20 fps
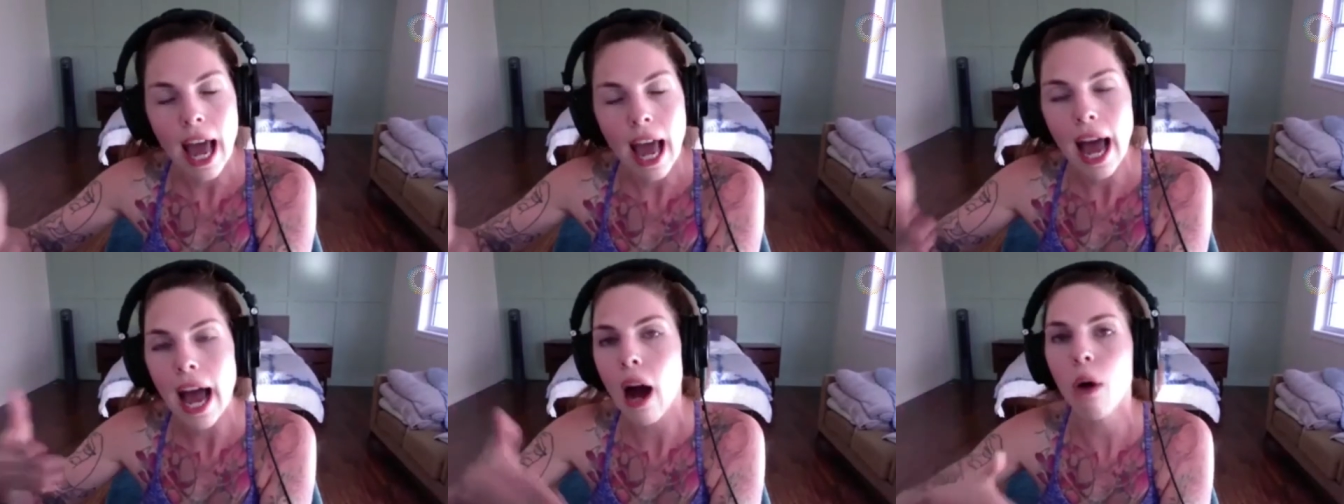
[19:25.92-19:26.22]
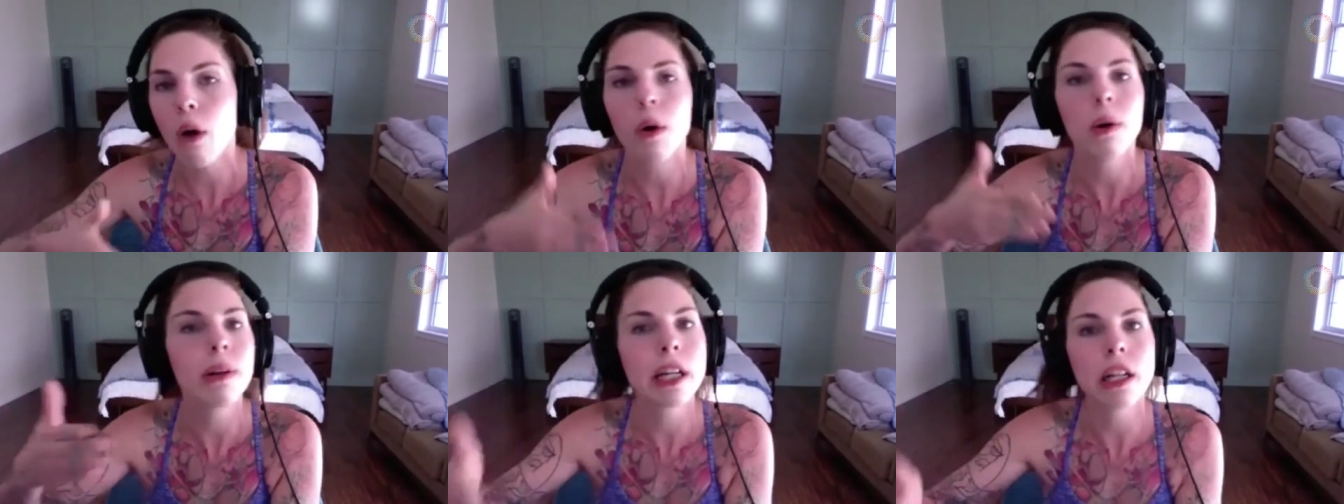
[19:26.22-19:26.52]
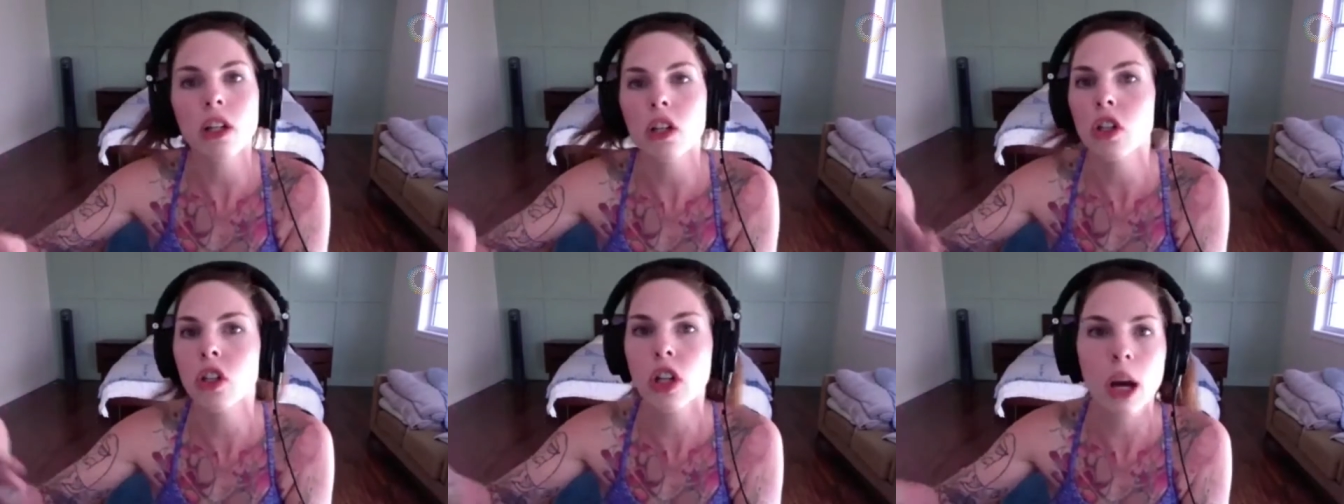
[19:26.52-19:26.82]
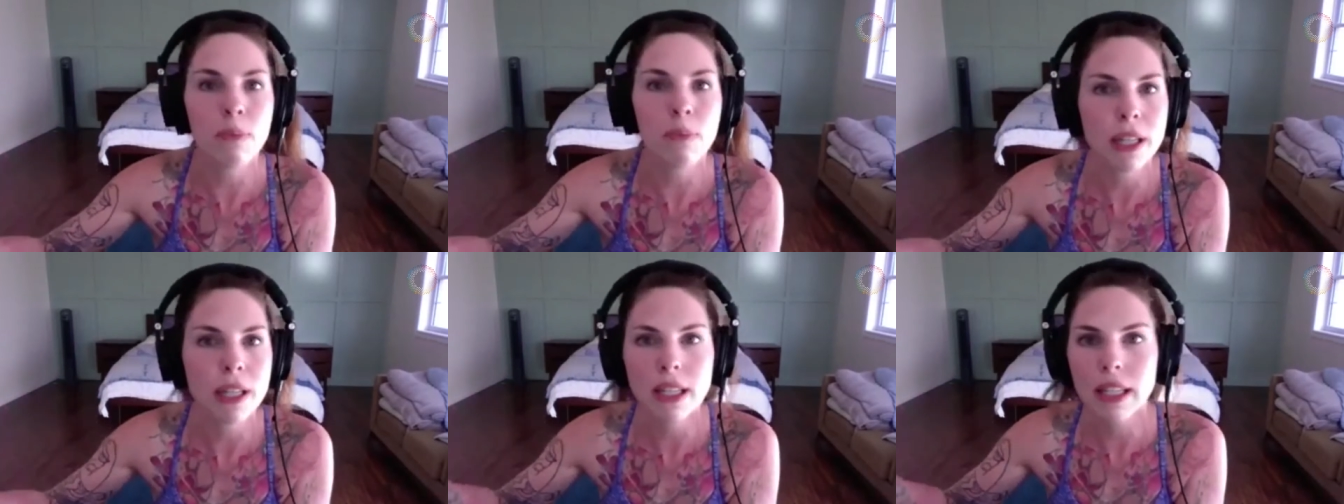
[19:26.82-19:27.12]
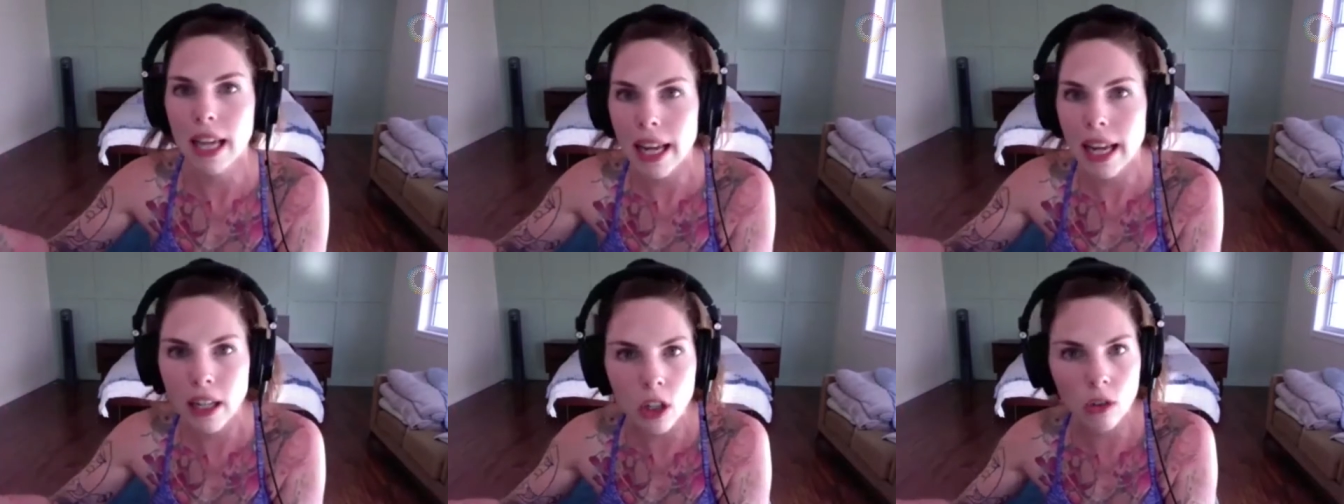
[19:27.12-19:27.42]
How are we going to stop the
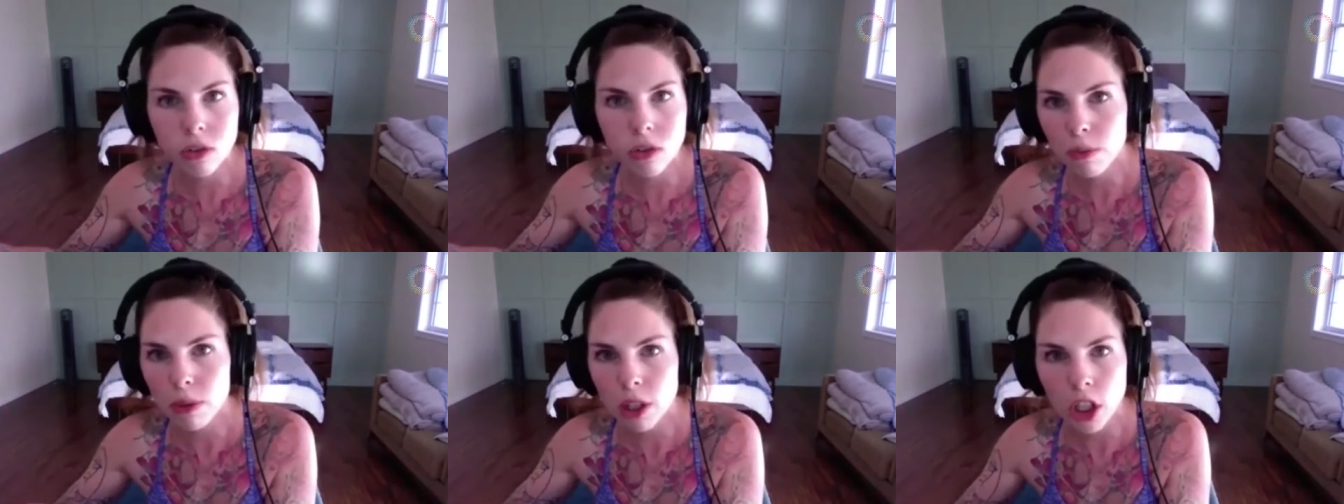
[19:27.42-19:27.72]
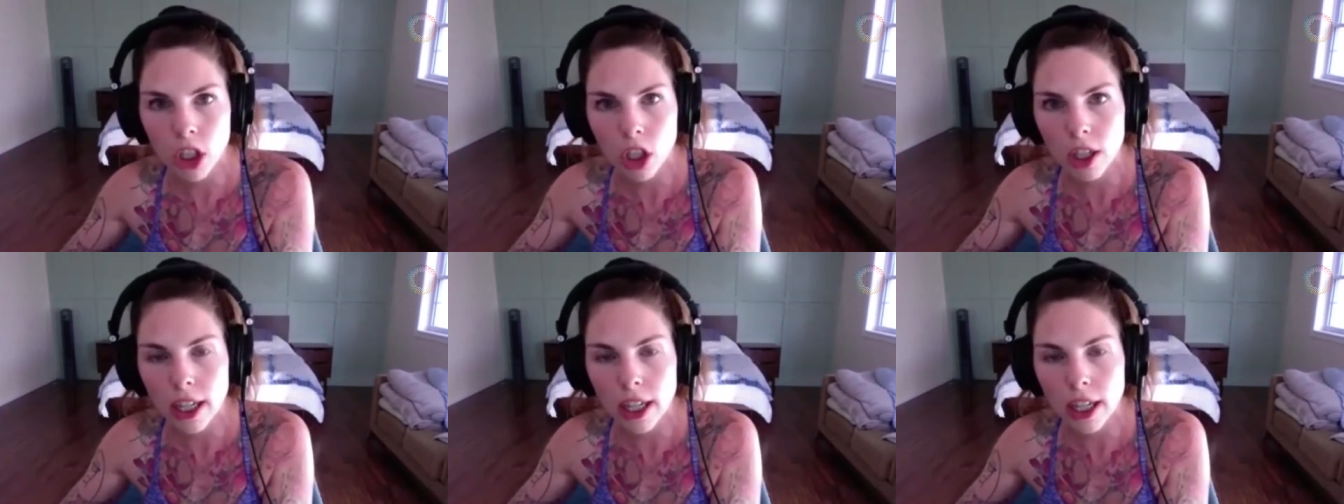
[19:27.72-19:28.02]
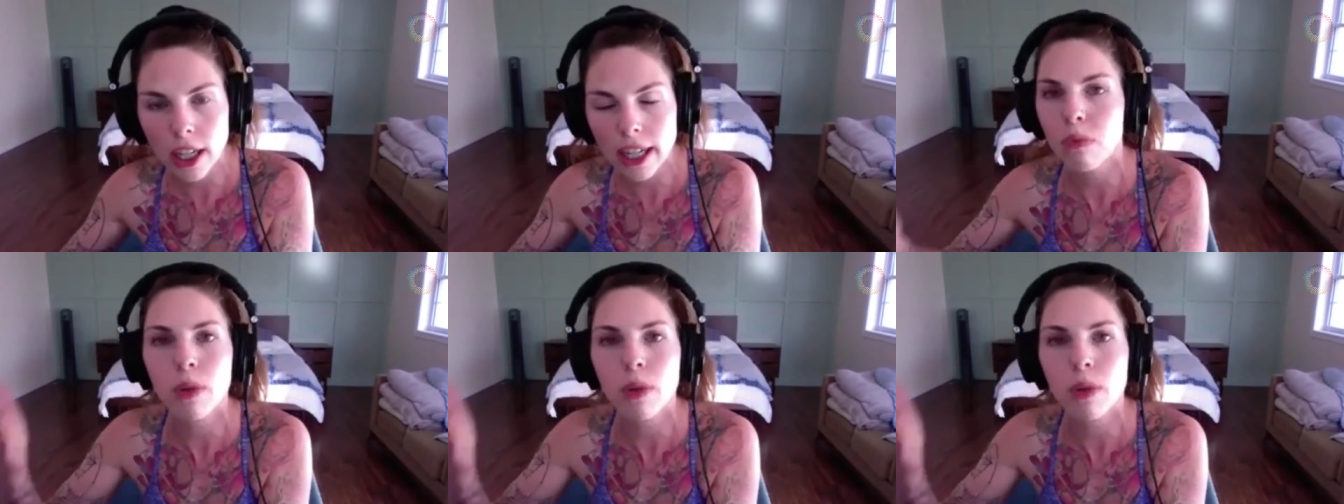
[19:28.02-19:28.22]
cycle from occurring